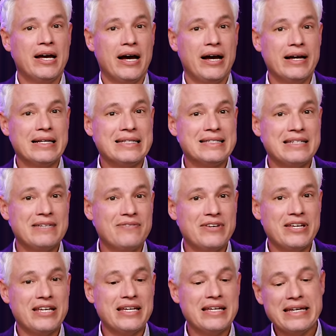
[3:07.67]
uh,
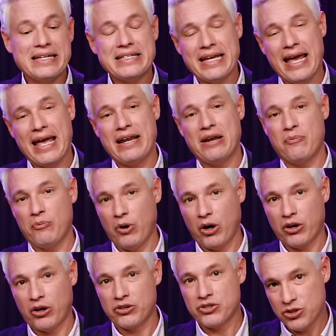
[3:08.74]
ZV-E10
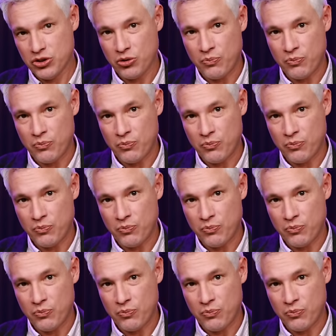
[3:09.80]
Mark II.